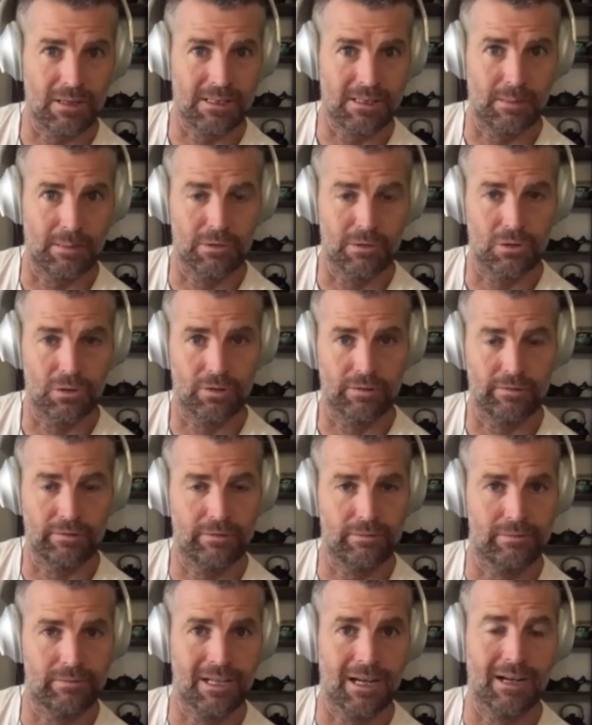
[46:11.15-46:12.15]
some sort of
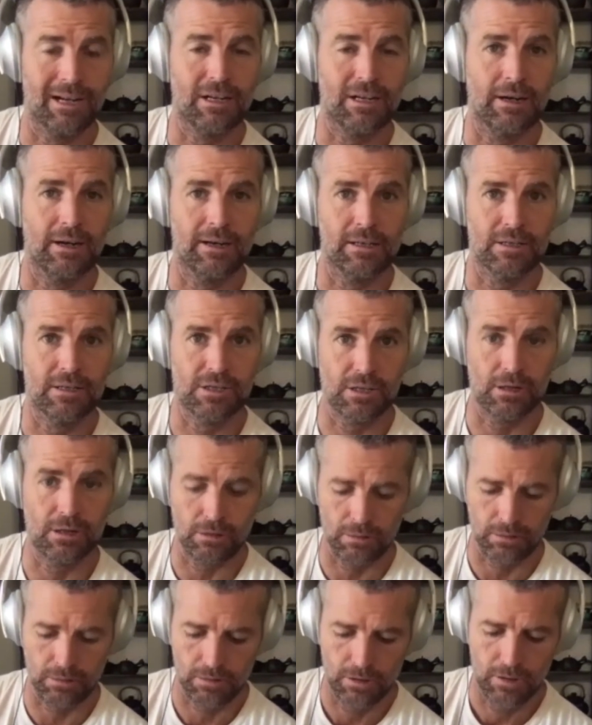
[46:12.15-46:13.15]
dark night of the
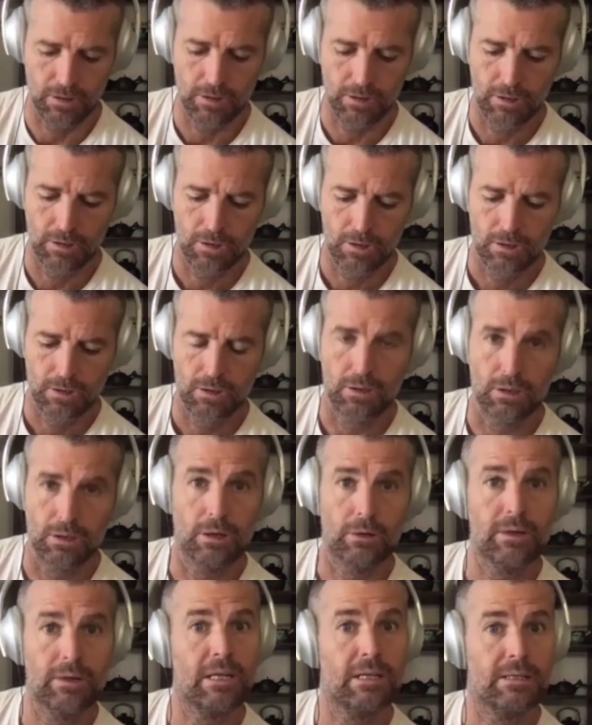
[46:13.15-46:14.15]
soul.
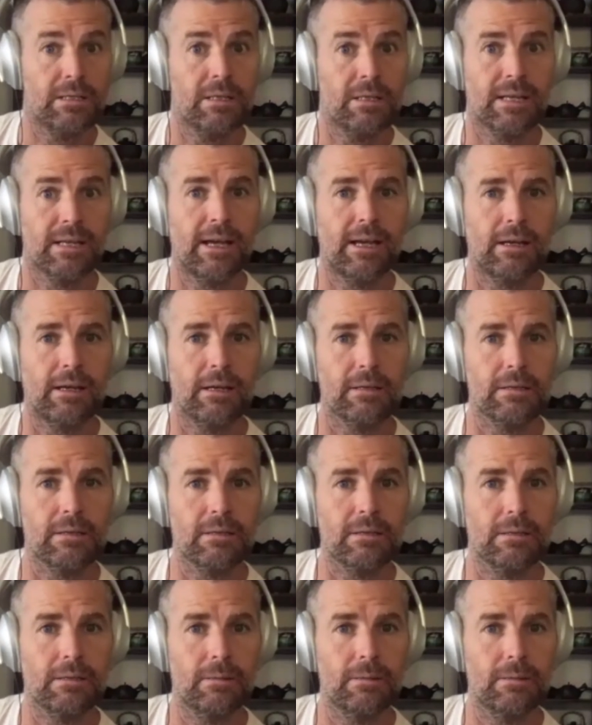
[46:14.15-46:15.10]
Is this ours?